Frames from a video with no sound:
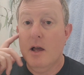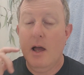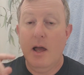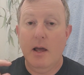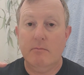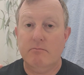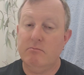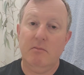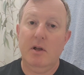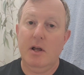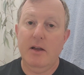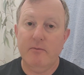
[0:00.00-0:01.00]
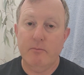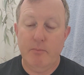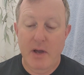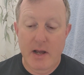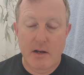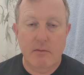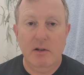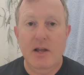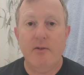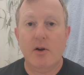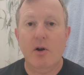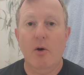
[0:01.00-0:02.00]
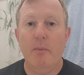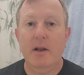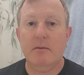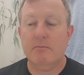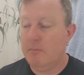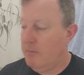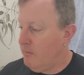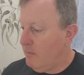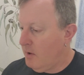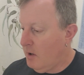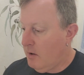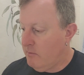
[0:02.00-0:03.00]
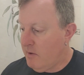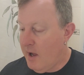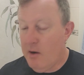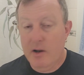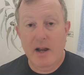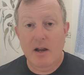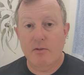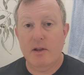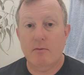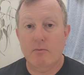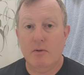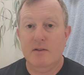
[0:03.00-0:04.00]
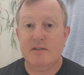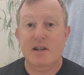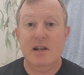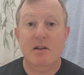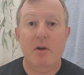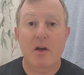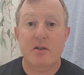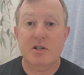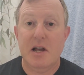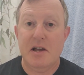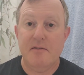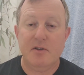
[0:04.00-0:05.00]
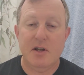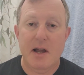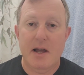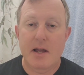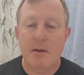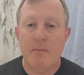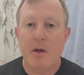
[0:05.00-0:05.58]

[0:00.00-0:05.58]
and even better, leave a comment on anything you've seen about the shave today.